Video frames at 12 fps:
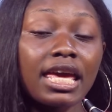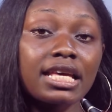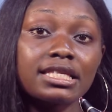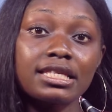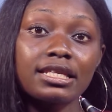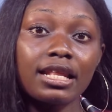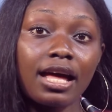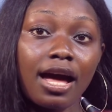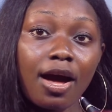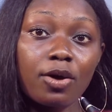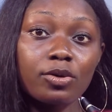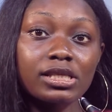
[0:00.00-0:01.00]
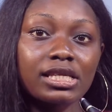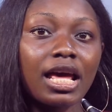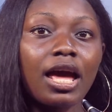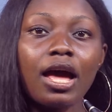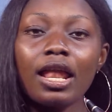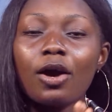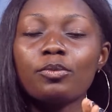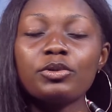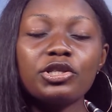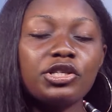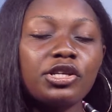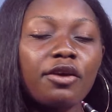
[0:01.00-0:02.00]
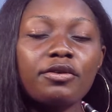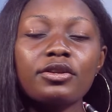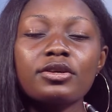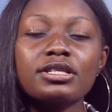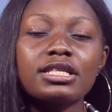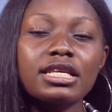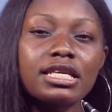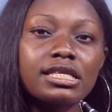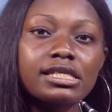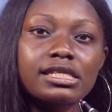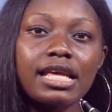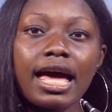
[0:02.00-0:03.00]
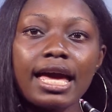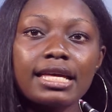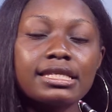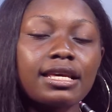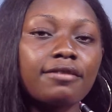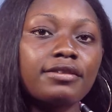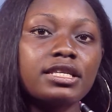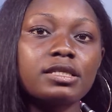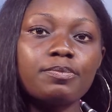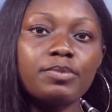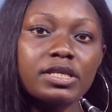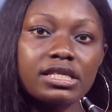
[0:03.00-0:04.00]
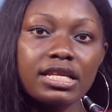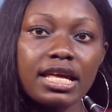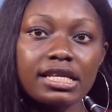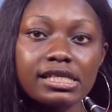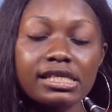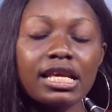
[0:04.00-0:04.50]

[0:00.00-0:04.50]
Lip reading: guest in the house. I'll be sharing us the insights of his business.